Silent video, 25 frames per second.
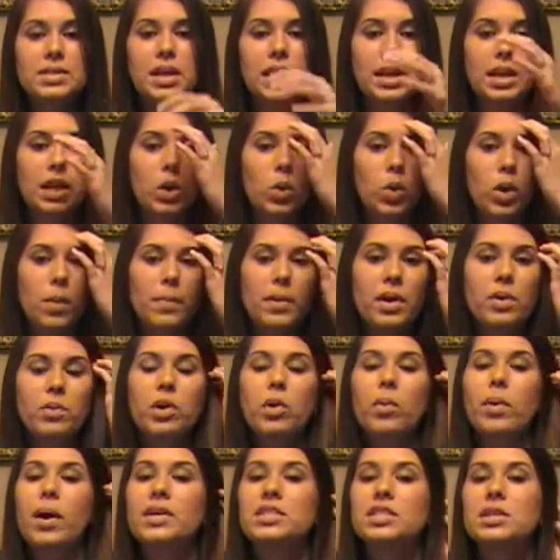and equipment
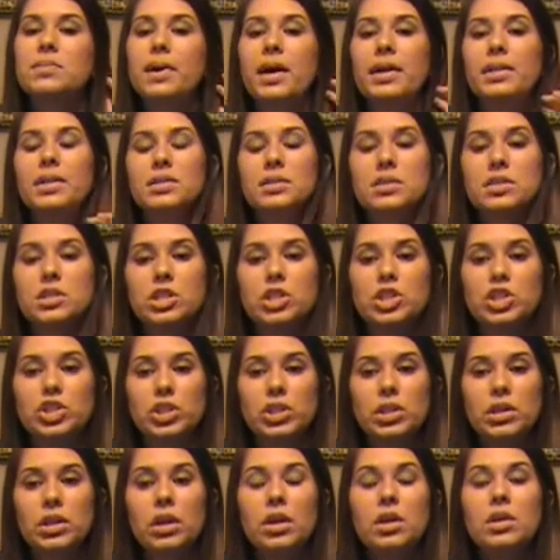requested by the
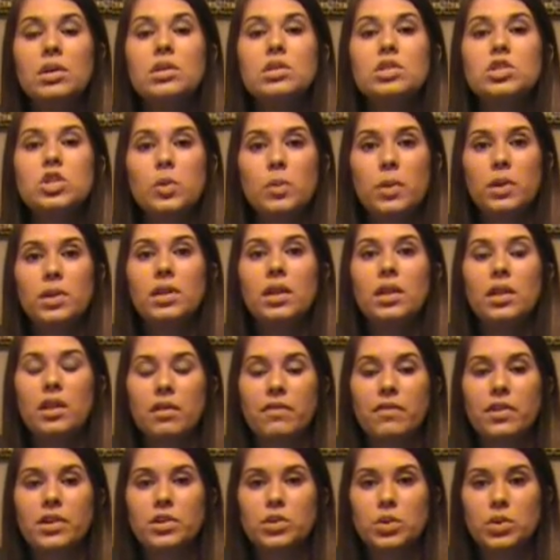surgeon to be
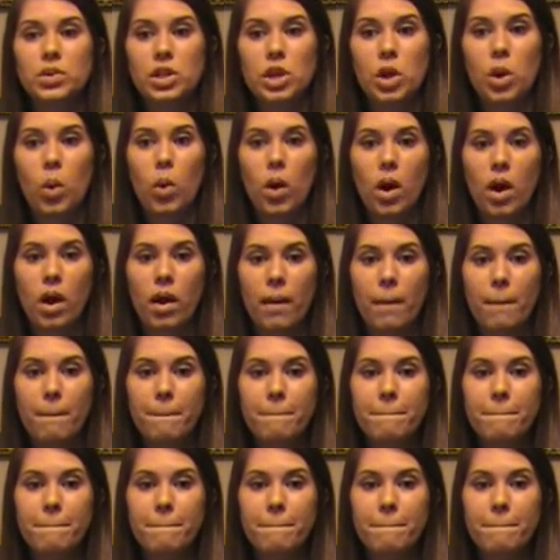delivered to the OR.